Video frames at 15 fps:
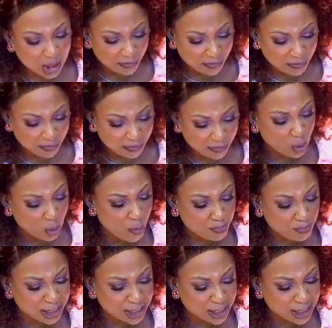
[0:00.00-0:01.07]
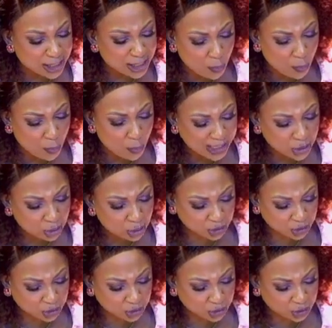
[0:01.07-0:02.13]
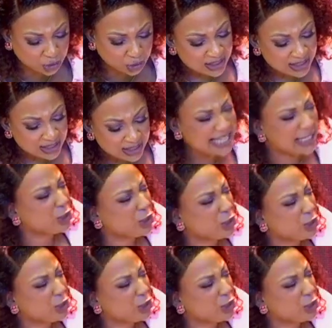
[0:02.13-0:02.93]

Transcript: for companionship lead you to the